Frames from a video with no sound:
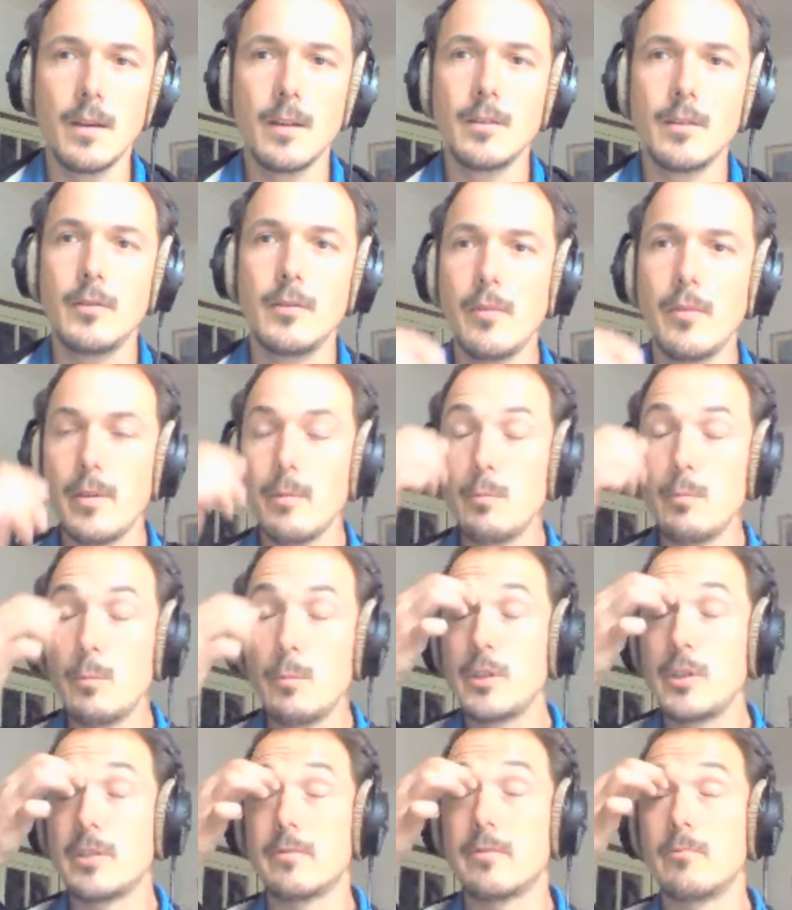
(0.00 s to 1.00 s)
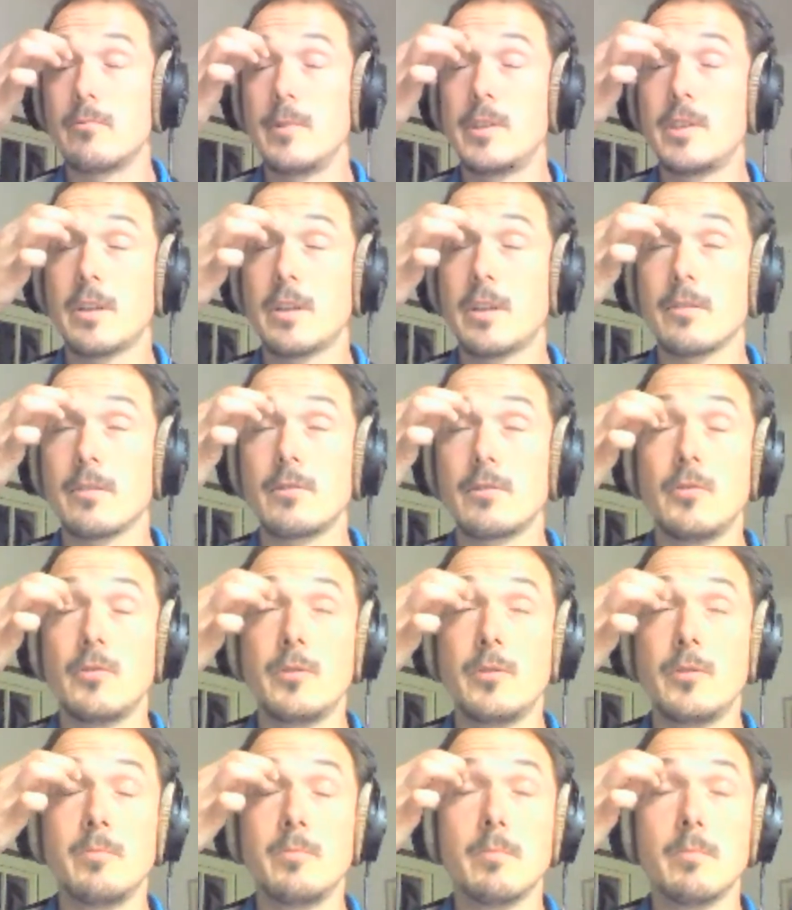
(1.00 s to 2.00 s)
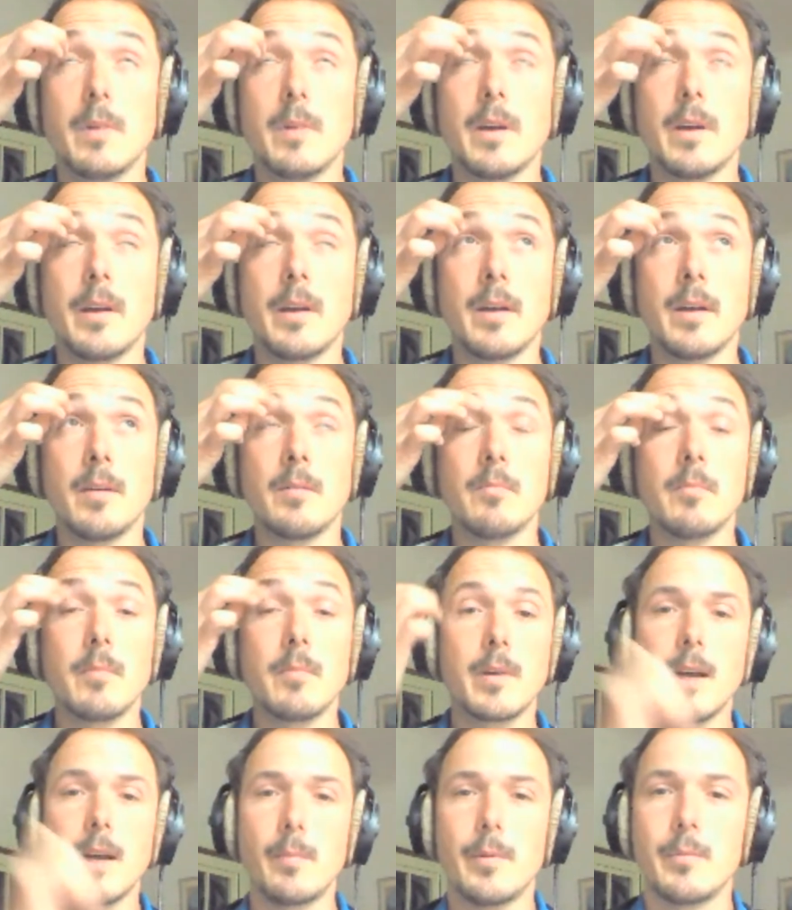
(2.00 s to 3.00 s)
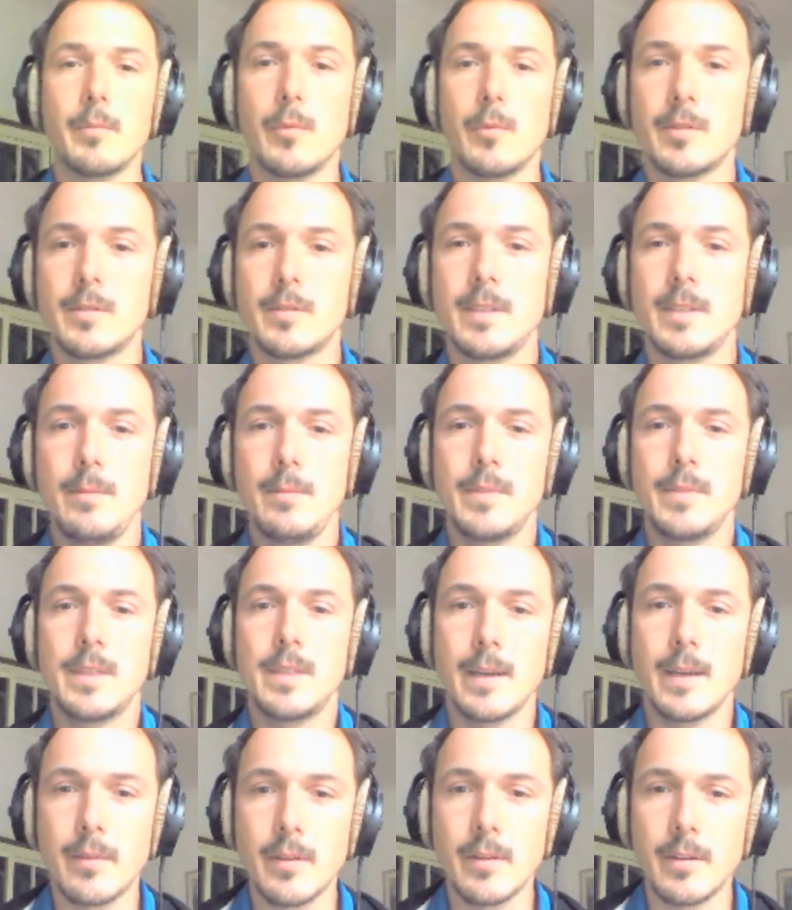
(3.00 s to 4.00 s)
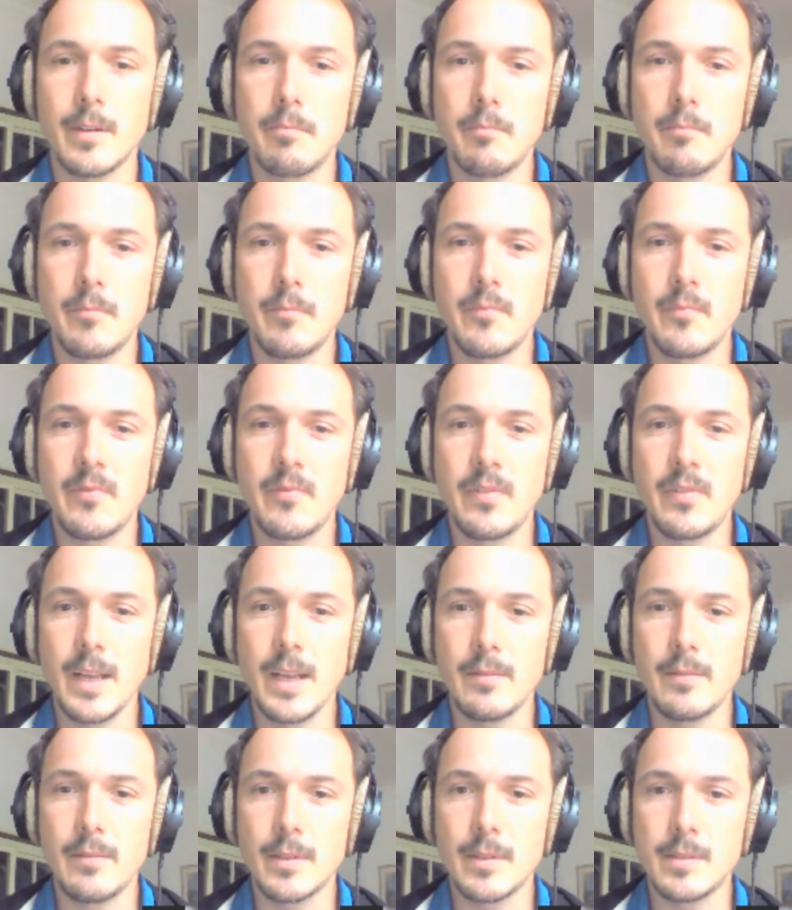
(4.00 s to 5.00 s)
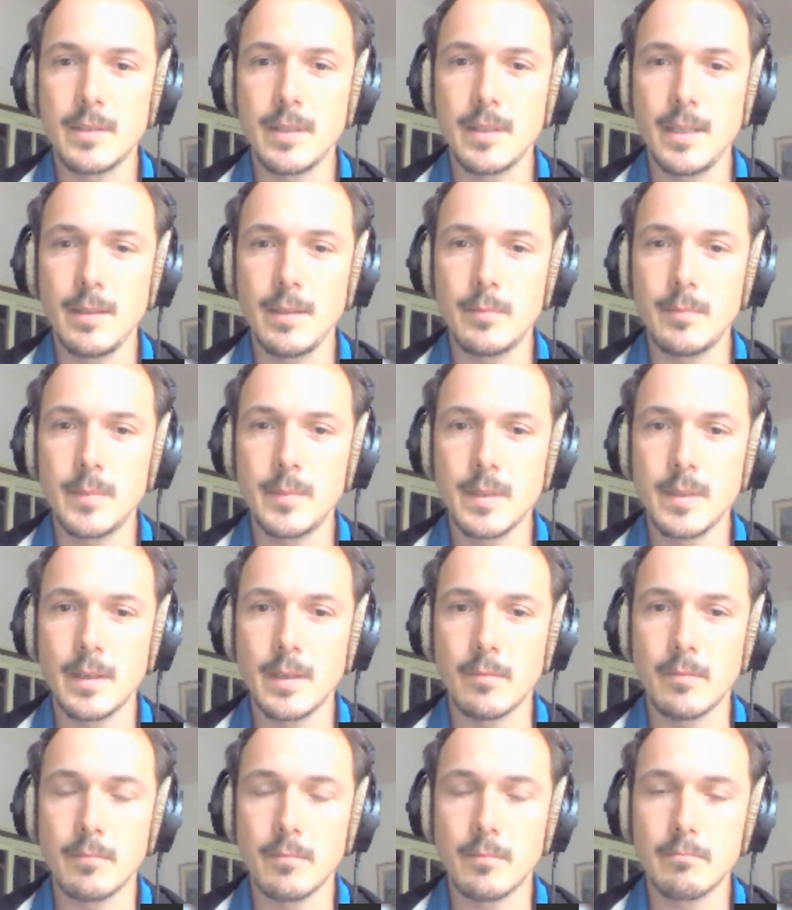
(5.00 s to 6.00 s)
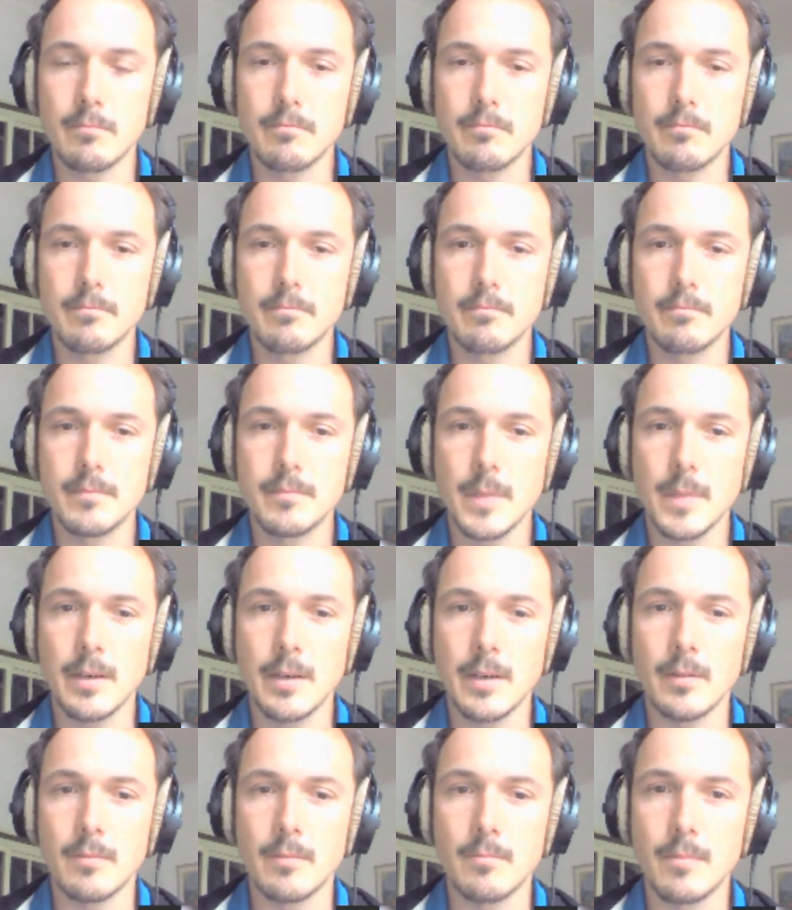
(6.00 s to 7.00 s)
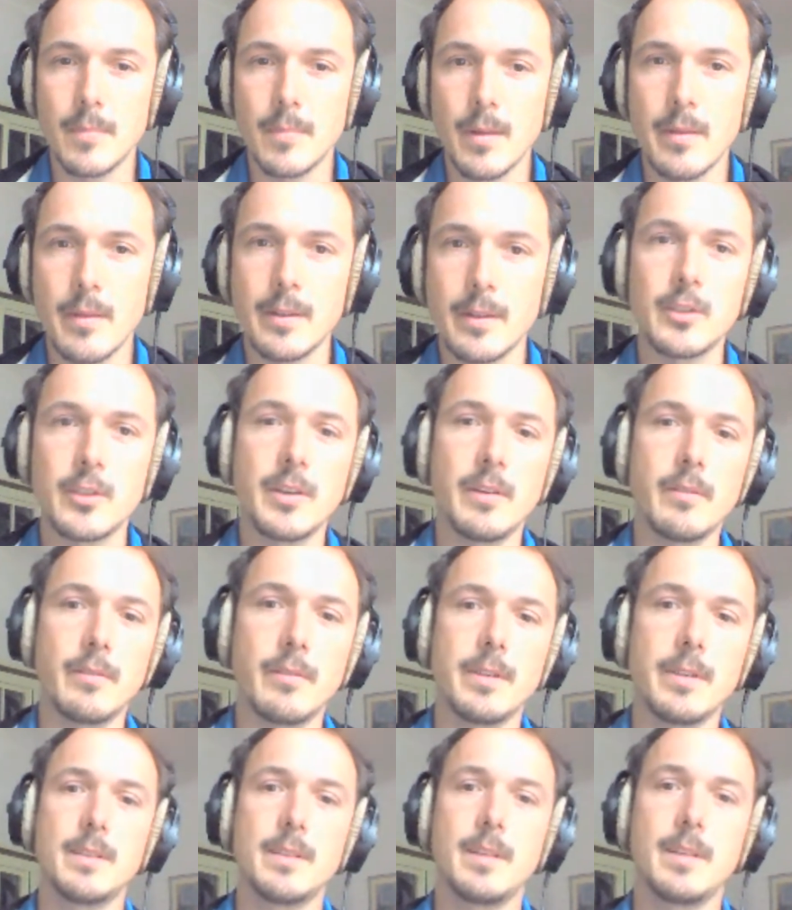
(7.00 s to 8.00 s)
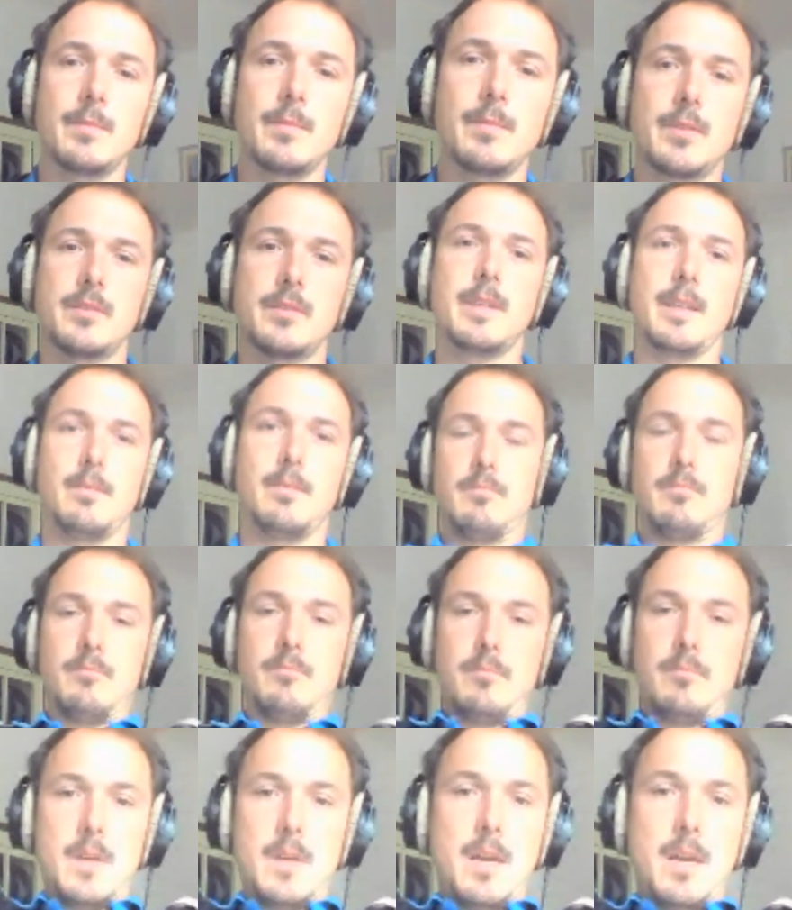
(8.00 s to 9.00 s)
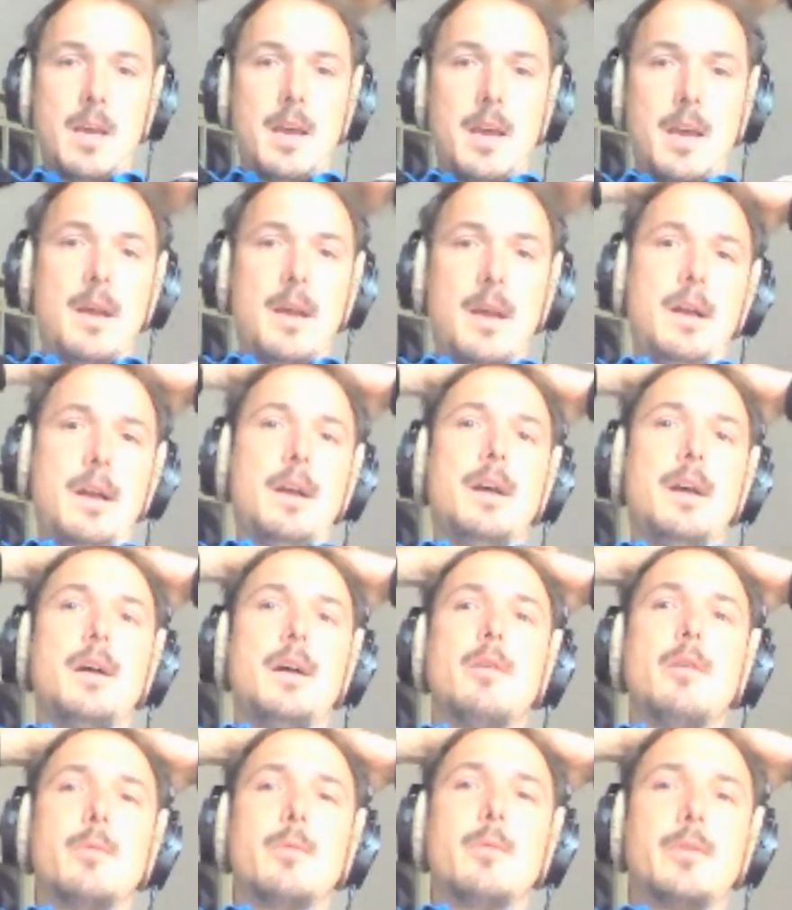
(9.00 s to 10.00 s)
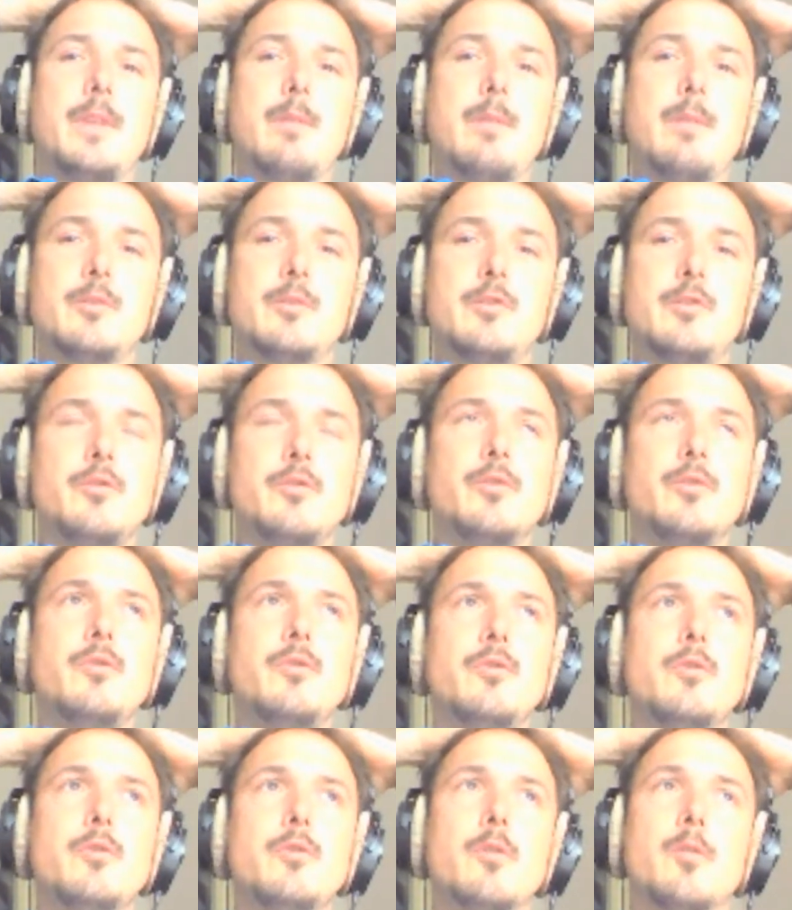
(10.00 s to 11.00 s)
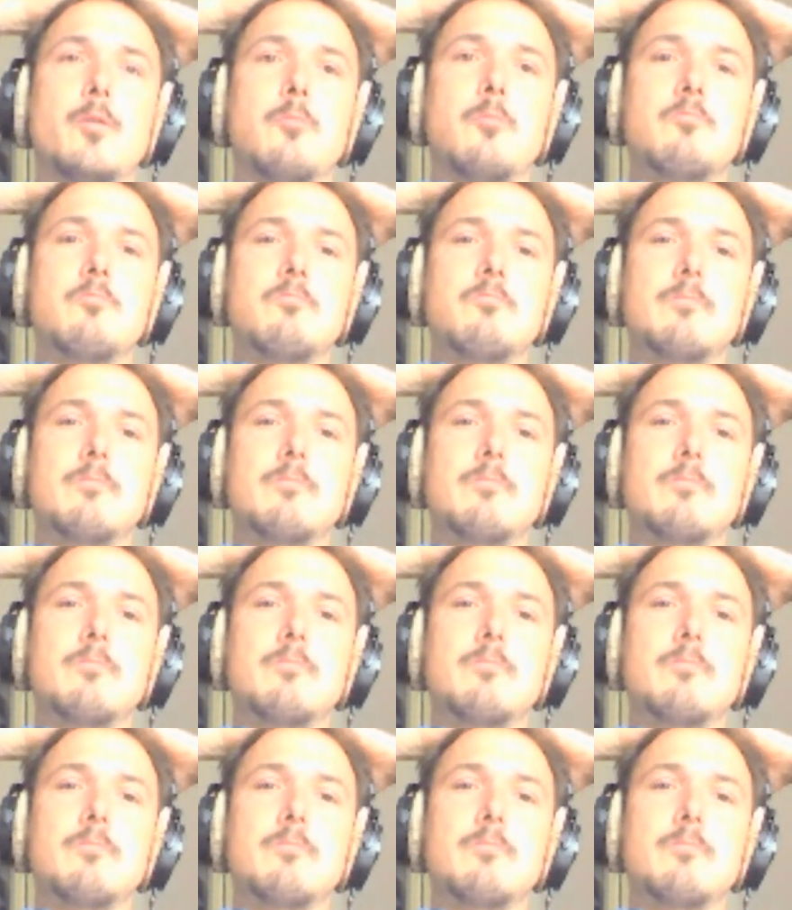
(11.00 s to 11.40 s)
you think we should reach out to a couple more teams, like the flavored teams and I don't know, other engineering teams, to see what they want to do, or